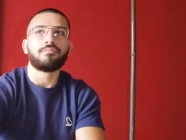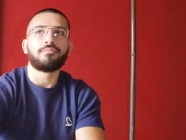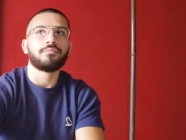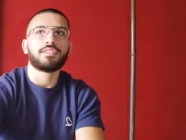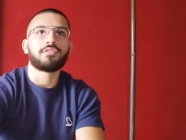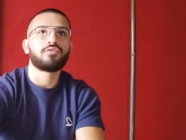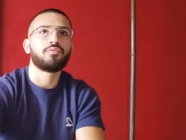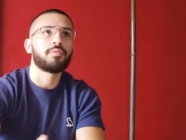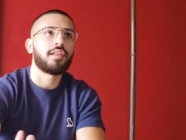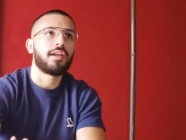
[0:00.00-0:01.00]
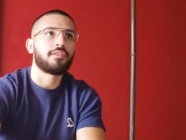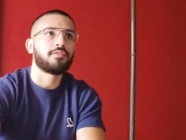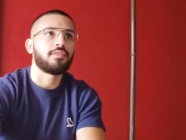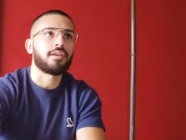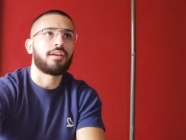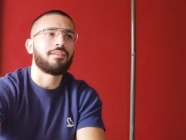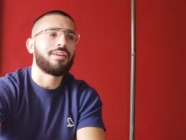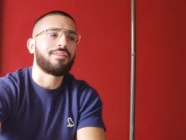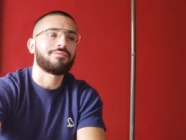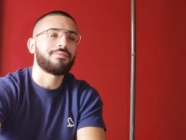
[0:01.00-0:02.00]
super like you know like I,
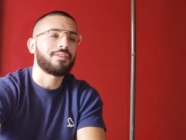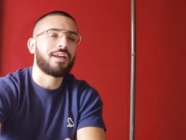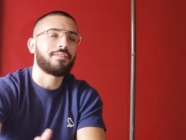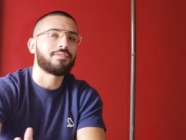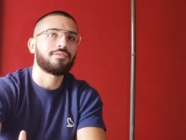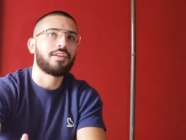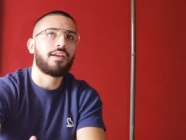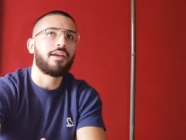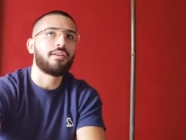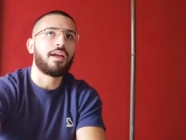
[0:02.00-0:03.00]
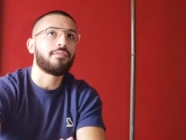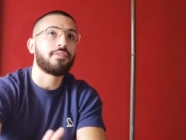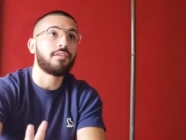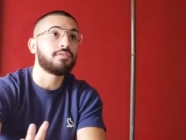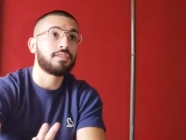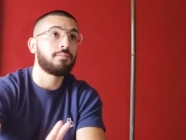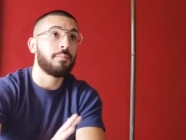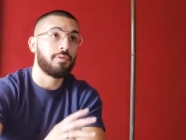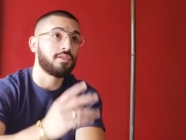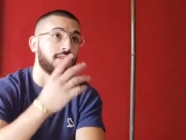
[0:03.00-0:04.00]
I don't like I told you I, I have never seen my
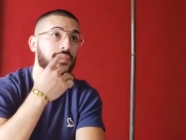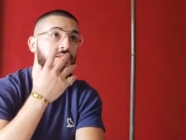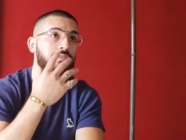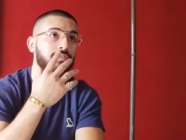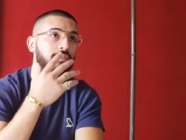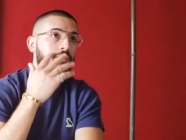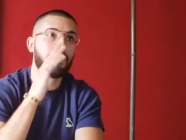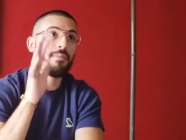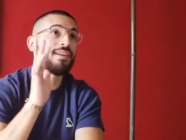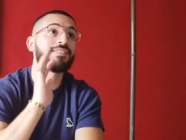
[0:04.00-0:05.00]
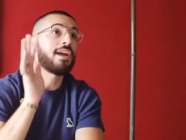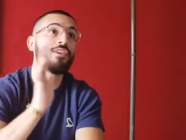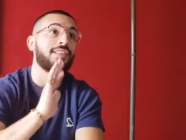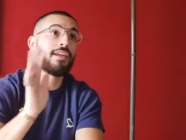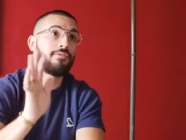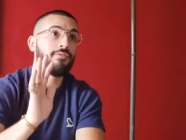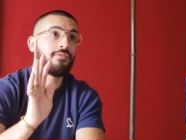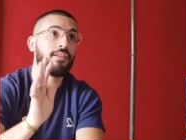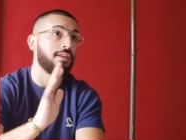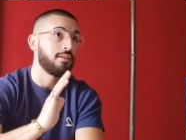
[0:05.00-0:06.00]
parents kiss in in my entire life.
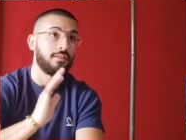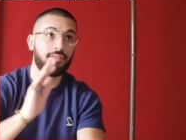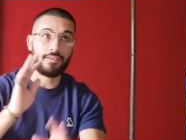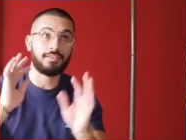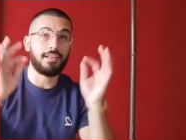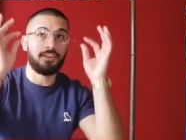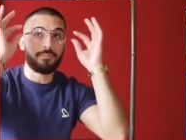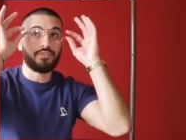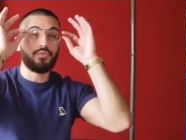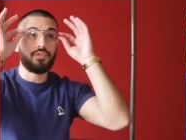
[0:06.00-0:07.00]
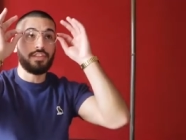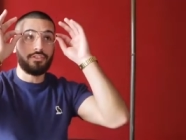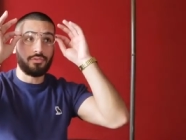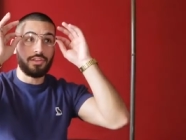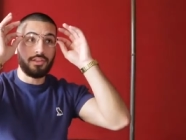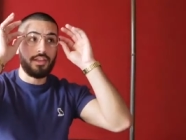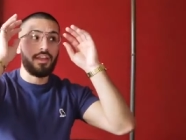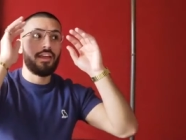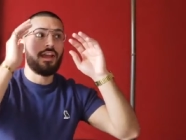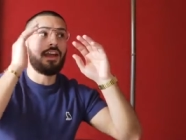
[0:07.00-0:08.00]
Like I'm telling you, I'm 23.
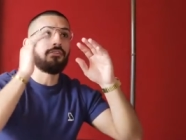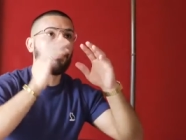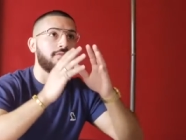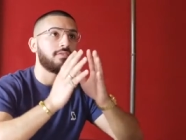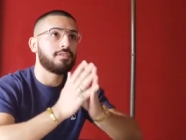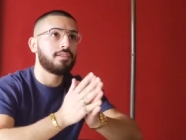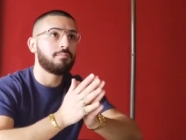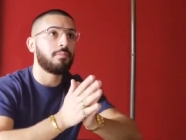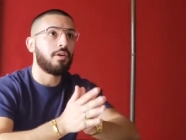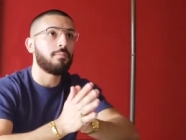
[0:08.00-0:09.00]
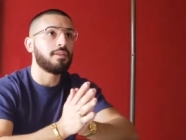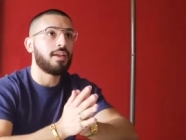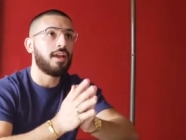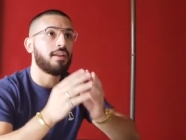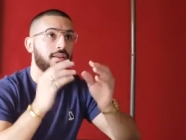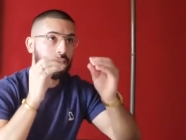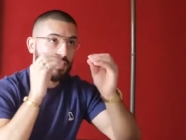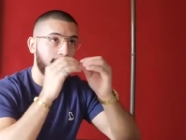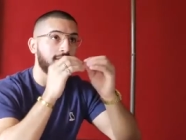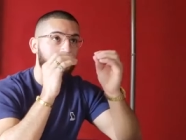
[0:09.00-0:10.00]
I've never seen my mom and dad
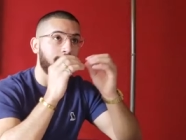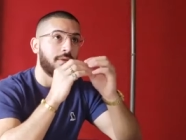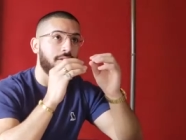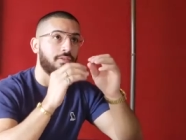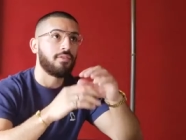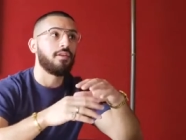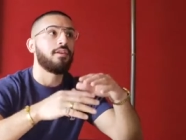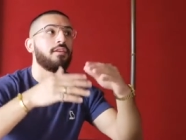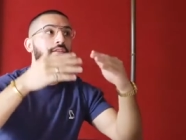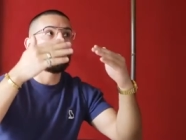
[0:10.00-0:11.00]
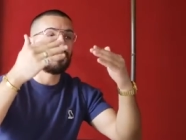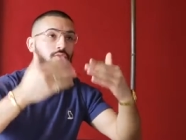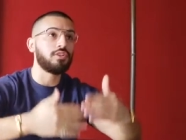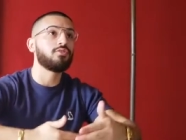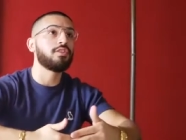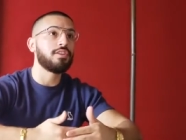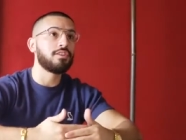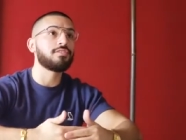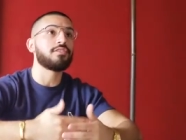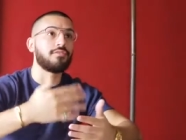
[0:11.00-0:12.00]
kiss in the mouth. 23
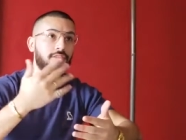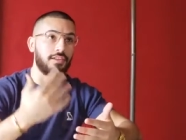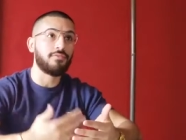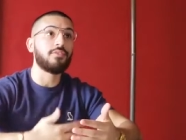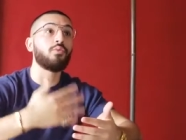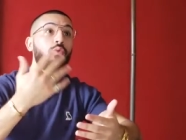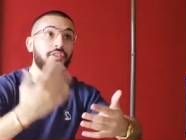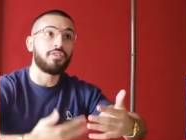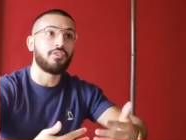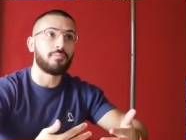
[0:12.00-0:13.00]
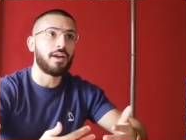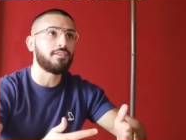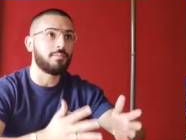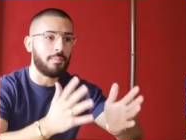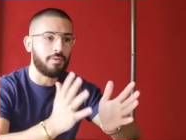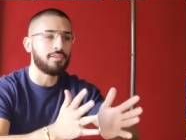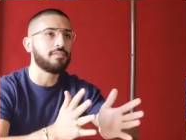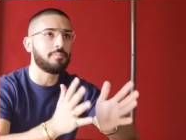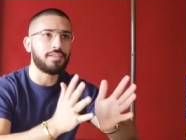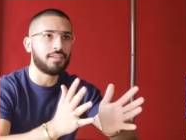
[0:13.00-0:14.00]
years of living with them. Mind you, my parents
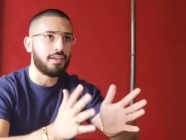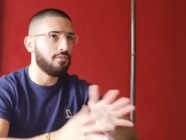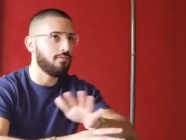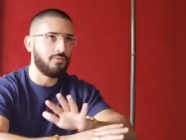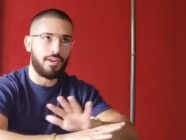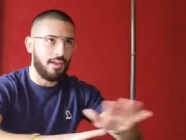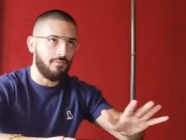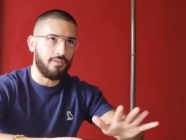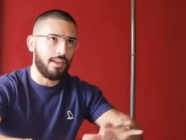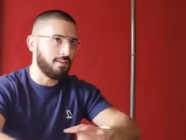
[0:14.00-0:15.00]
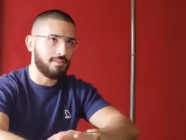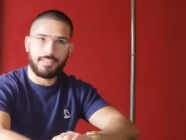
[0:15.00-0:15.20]
have been together forever. Like, yeah. so they